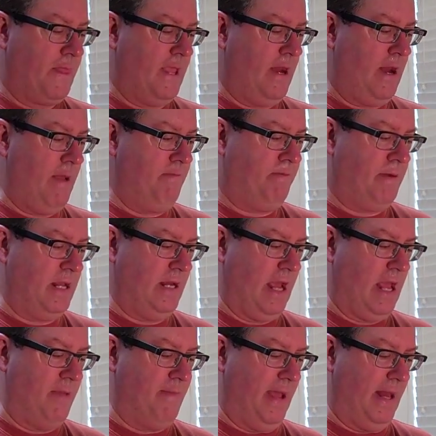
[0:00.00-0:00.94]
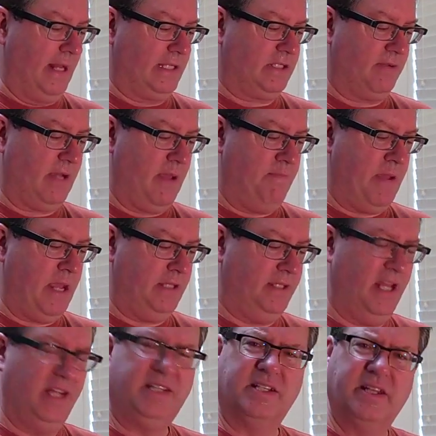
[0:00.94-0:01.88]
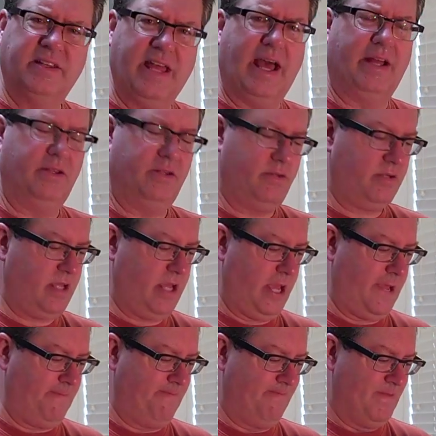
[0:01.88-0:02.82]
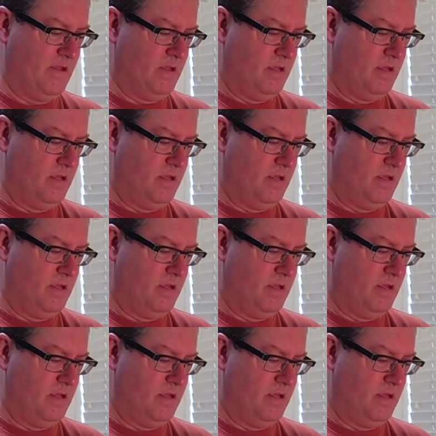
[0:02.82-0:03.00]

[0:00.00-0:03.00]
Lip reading: And I'm pre-diabetic, so I pay attention to that, okay?